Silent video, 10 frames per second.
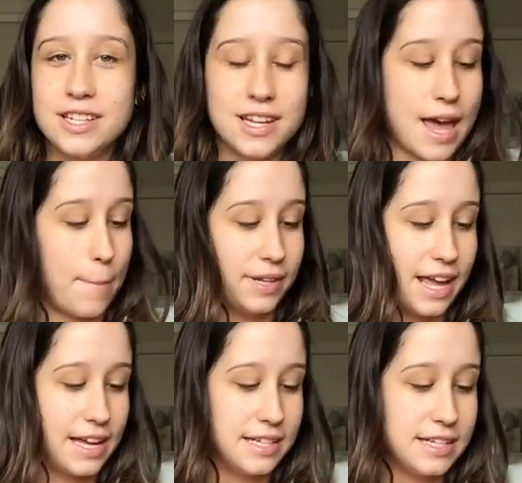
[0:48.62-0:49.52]
to
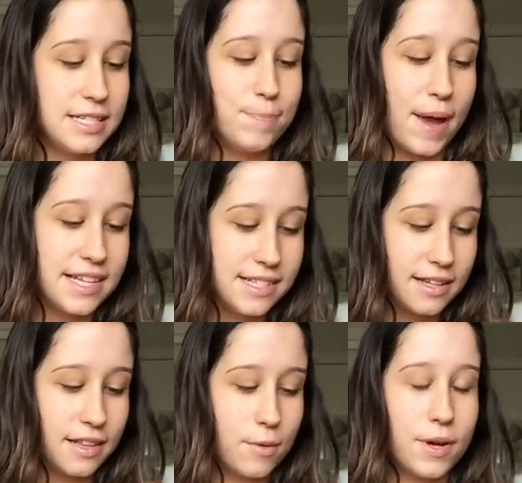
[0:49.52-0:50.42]
epilators,
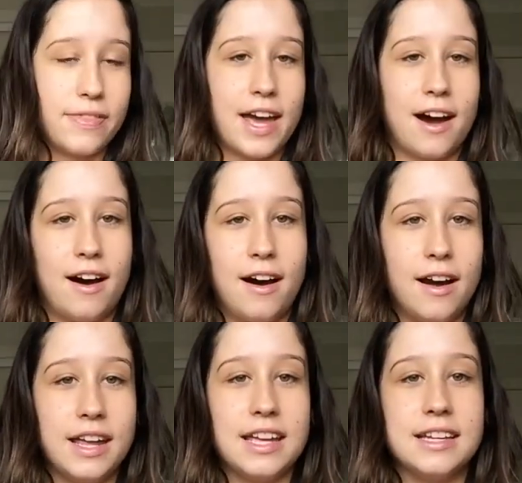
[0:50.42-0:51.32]
basically what they
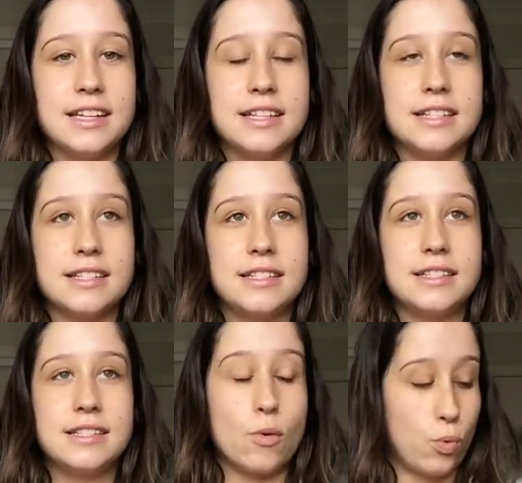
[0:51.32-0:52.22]
are
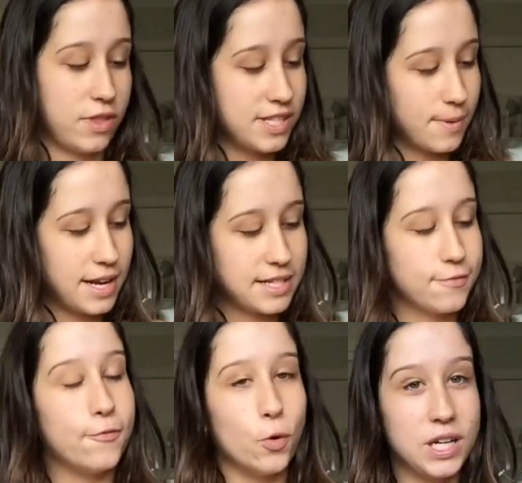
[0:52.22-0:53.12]
is, well, this one has
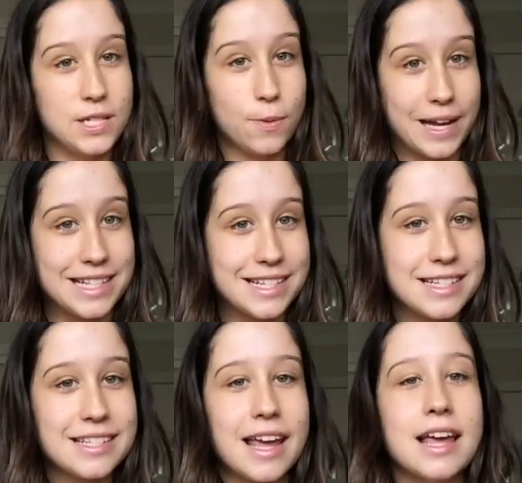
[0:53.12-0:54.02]
40
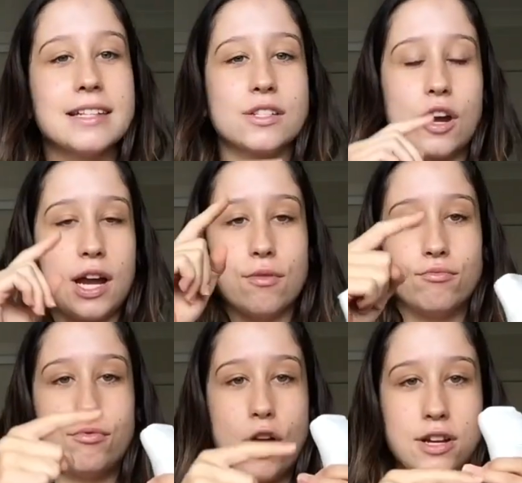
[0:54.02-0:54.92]
tweezers. So it
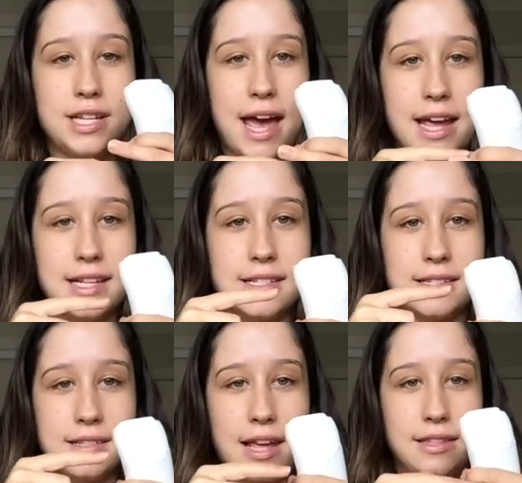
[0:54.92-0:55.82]

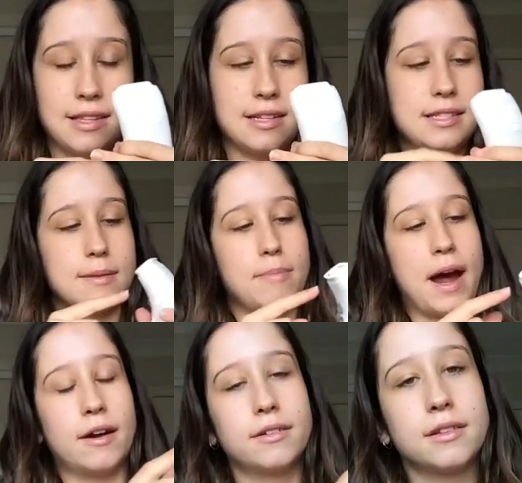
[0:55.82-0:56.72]
rotates like this, the
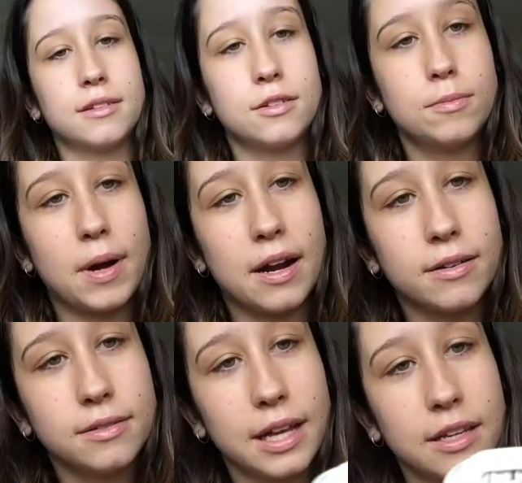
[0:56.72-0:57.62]
barrel, the little
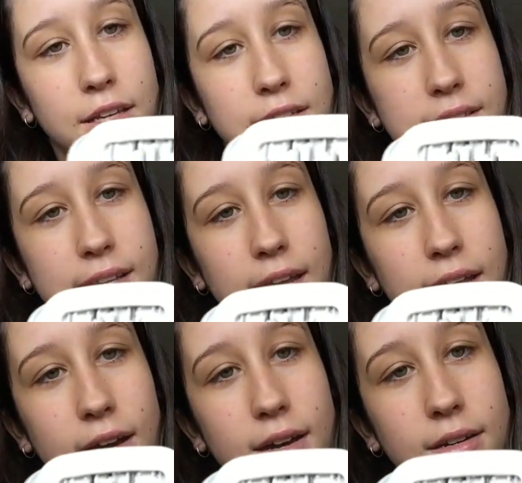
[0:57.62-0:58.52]
barrel like you can see
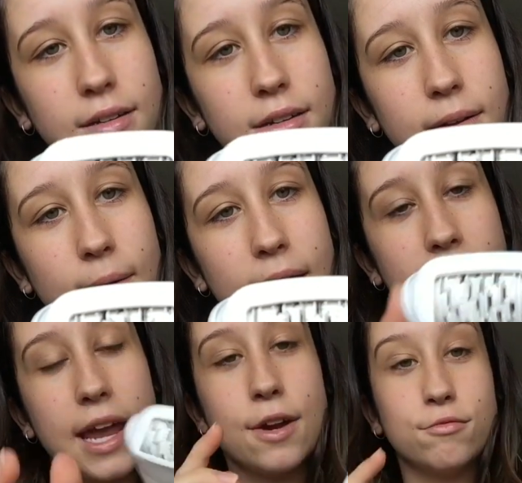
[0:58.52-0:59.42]
here.
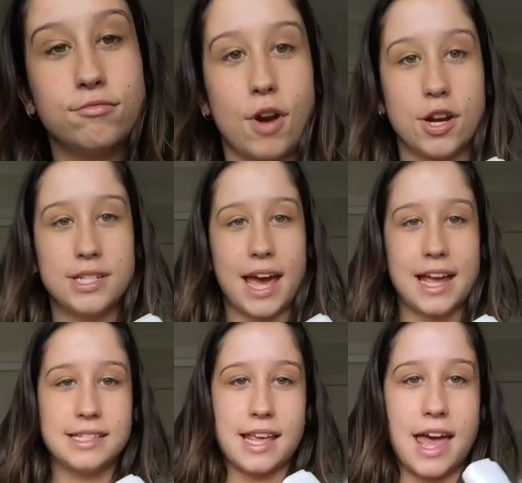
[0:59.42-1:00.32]
It
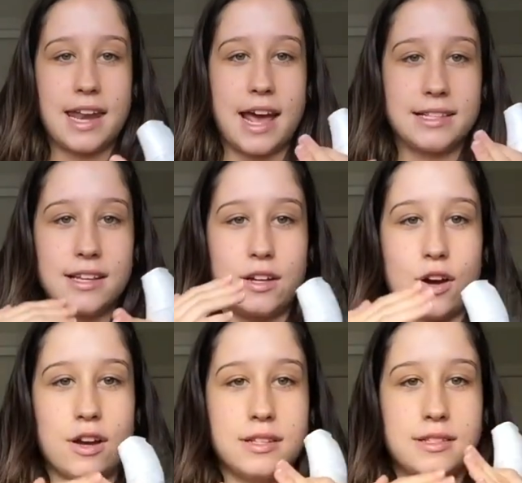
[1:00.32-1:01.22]
rotates, and as it
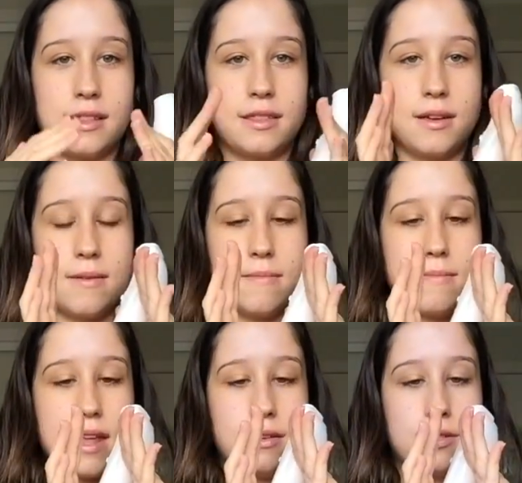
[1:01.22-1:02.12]
goes, the
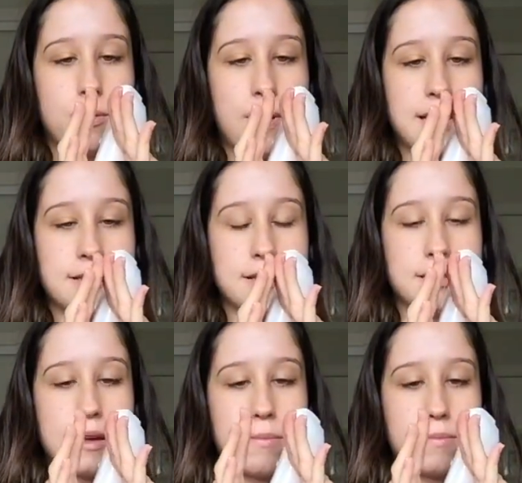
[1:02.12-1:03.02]
metal
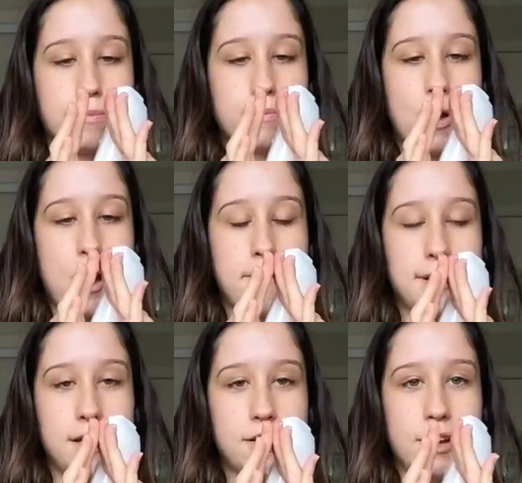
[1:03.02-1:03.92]
tweezers open and